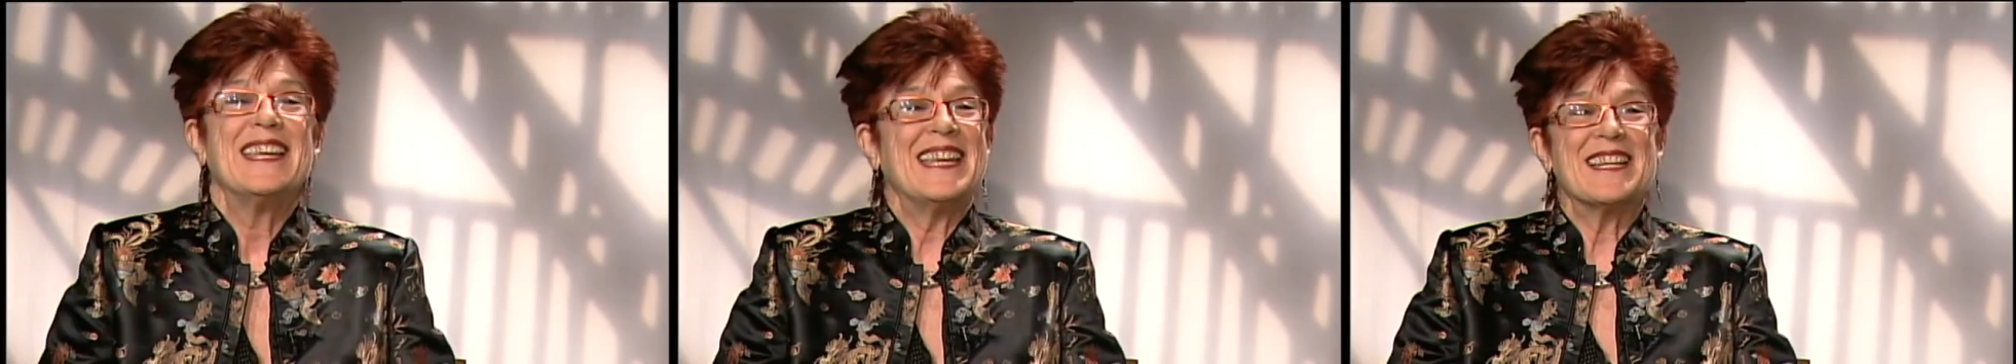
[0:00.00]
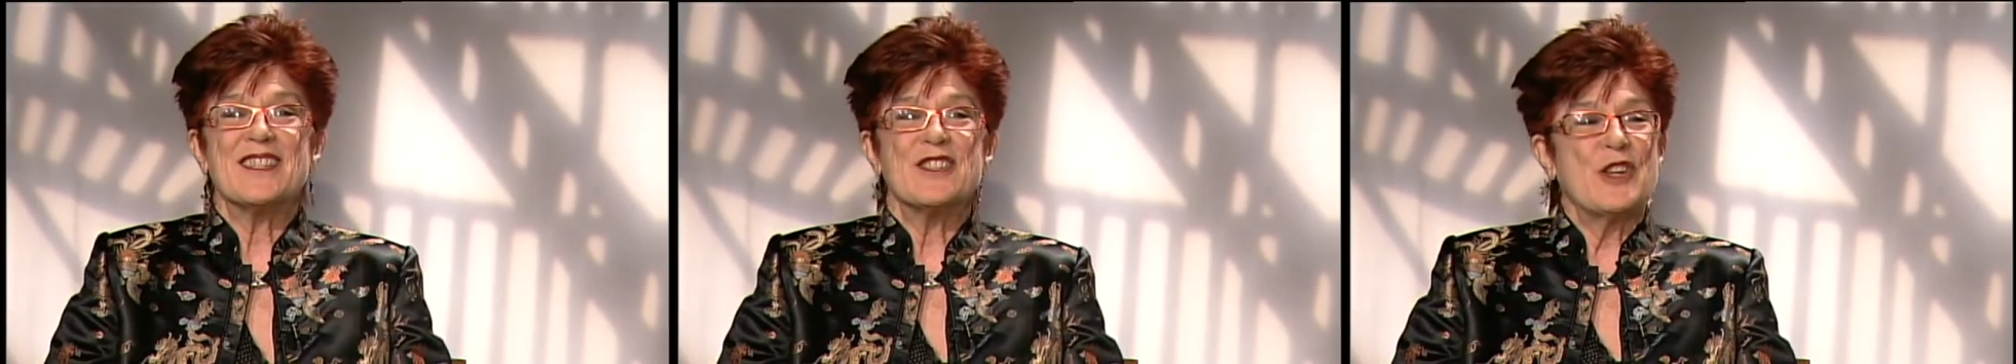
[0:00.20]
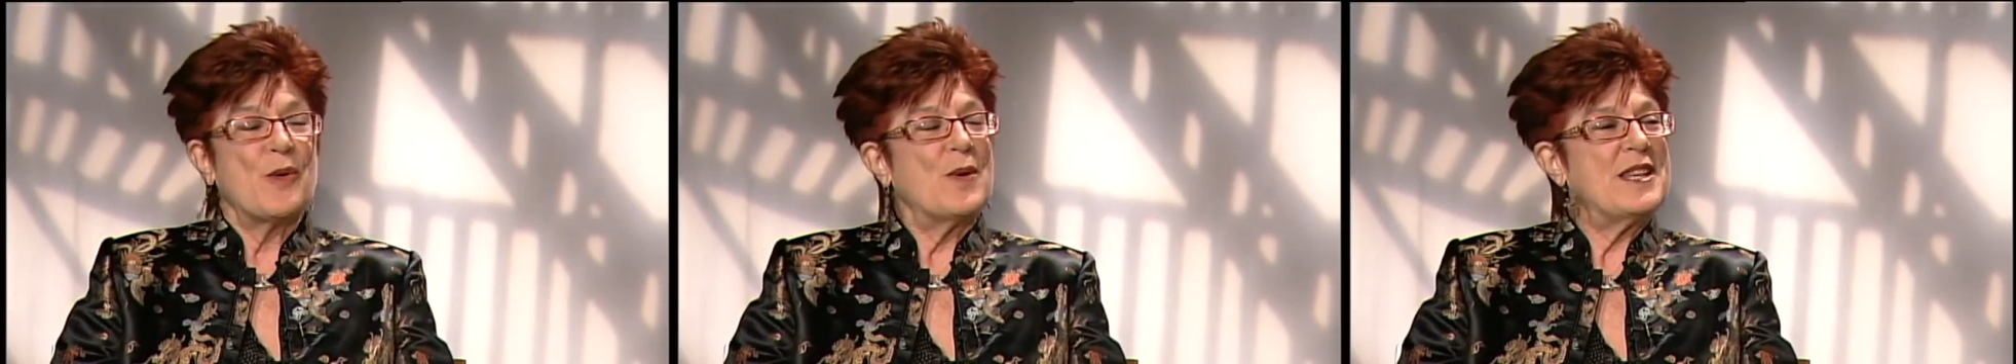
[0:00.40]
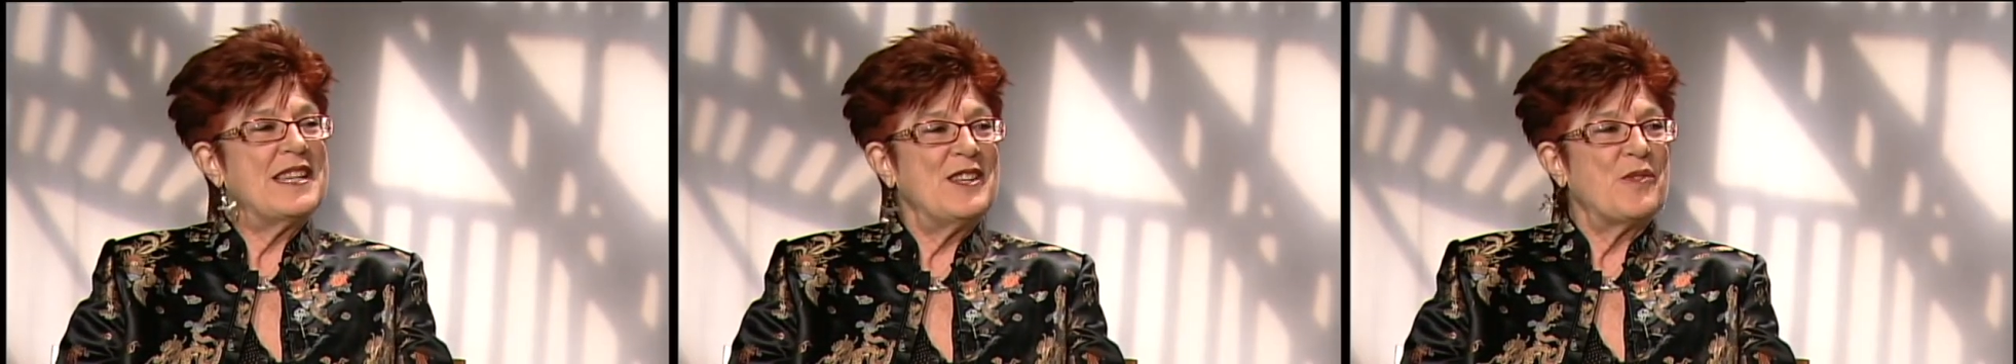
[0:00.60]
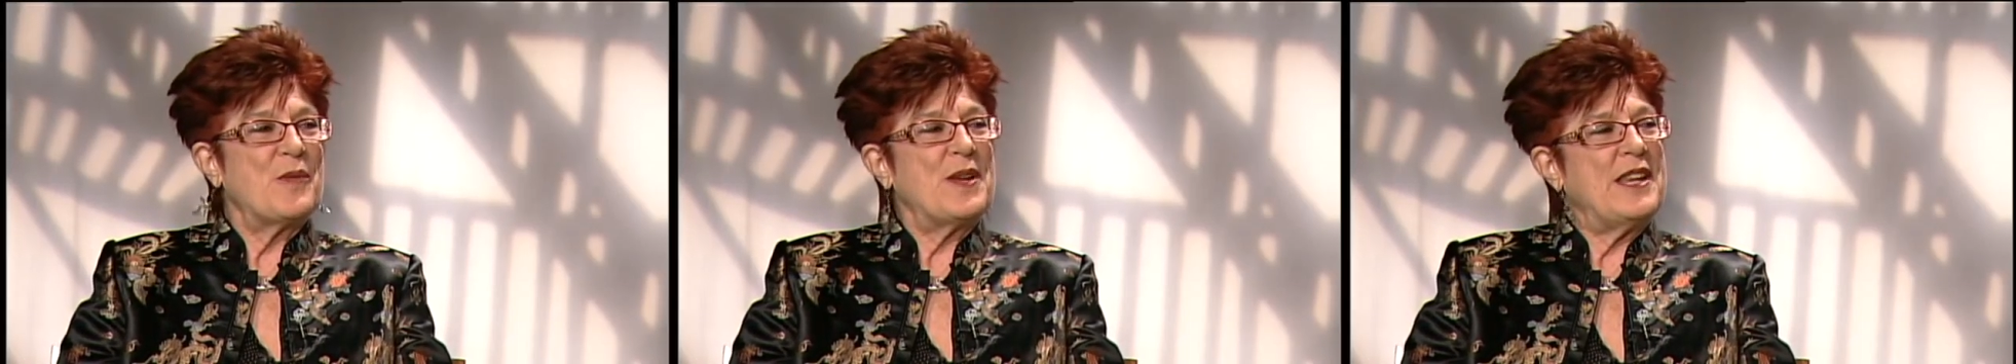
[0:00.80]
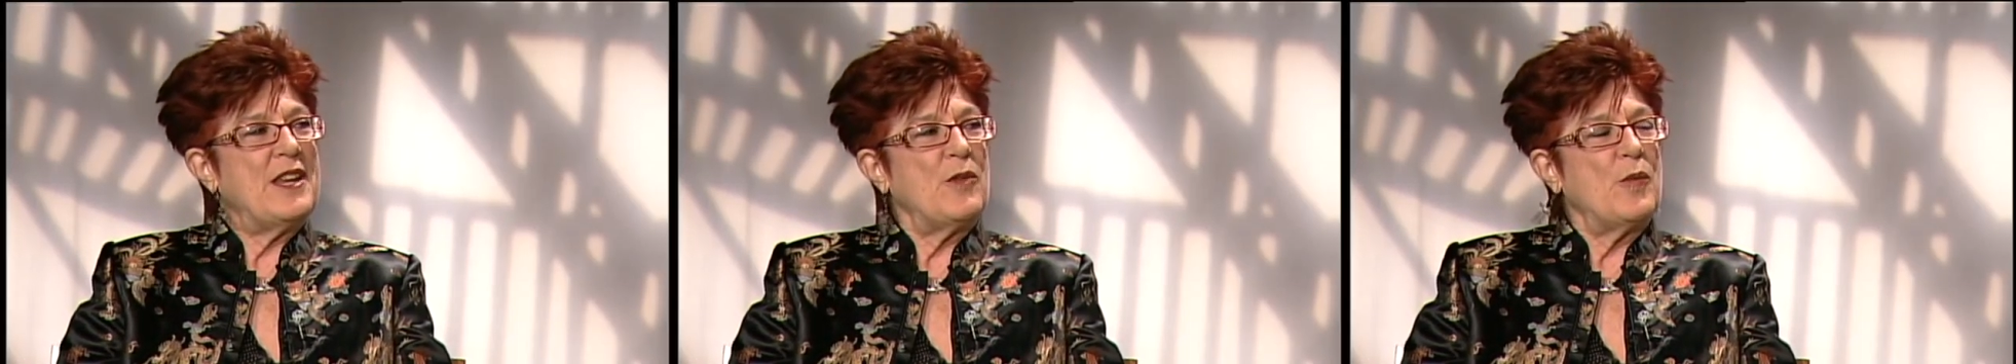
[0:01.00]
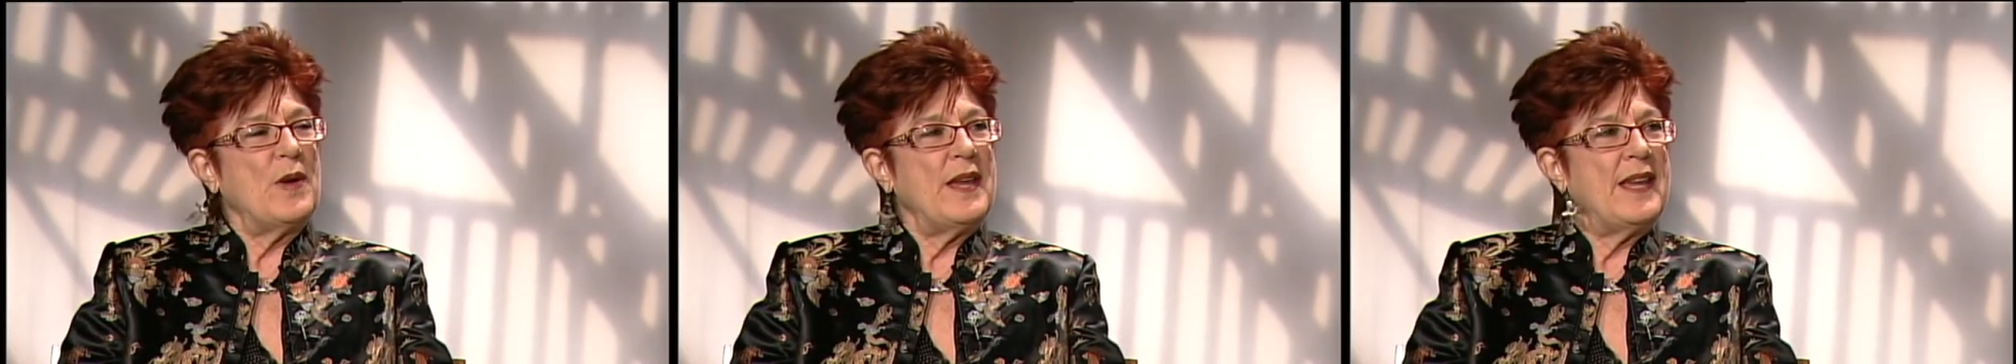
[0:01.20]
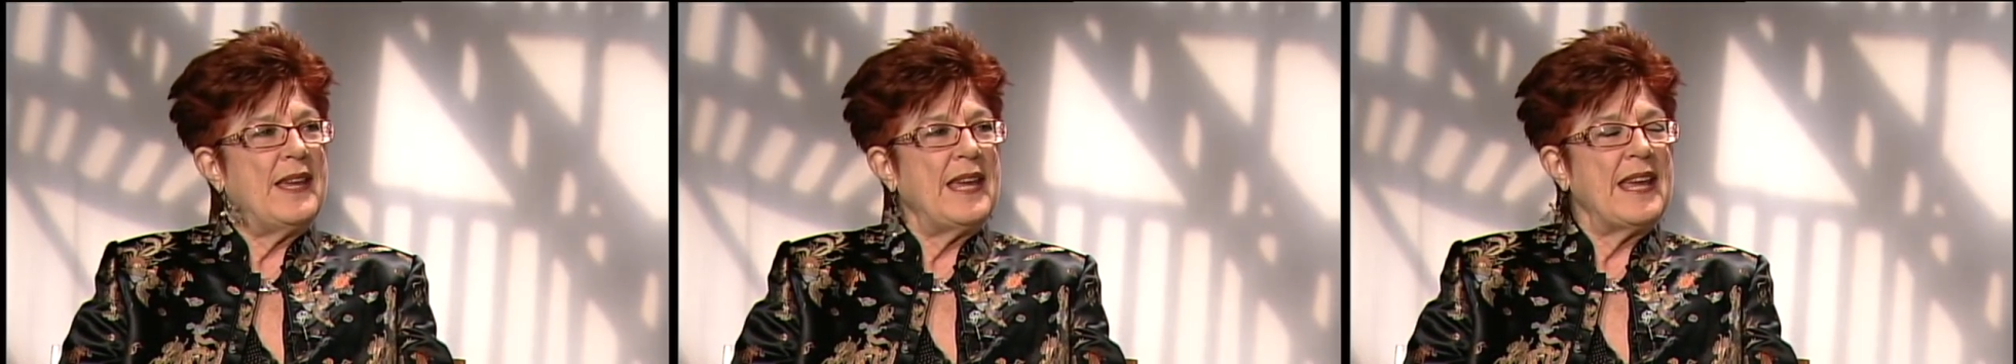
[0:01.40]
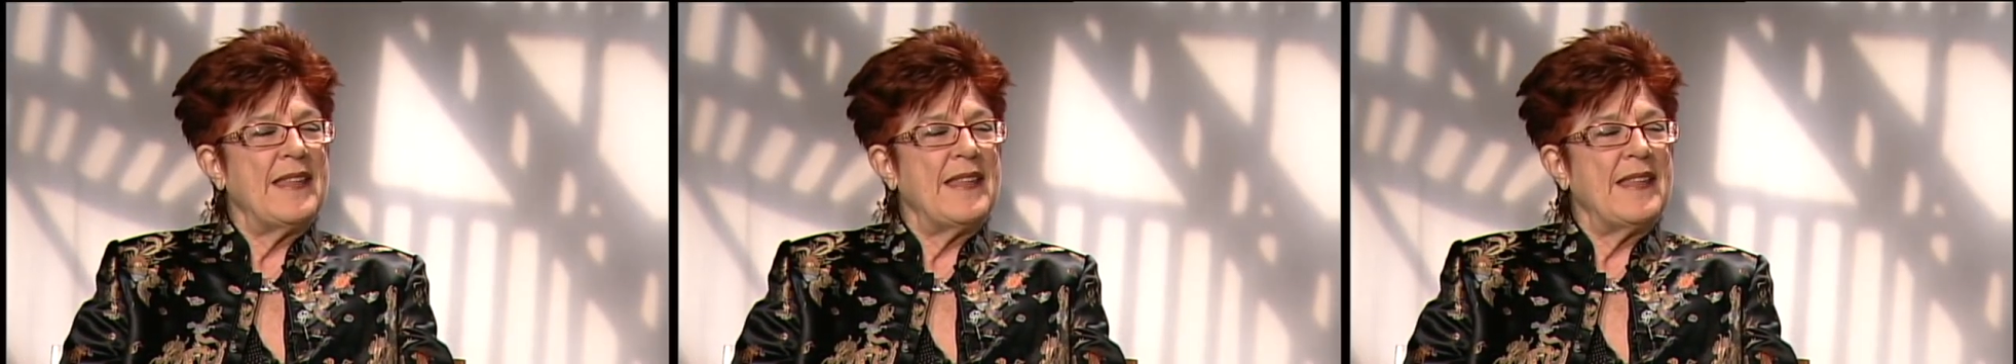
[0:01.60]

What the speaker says: Yes, no, we didn't. We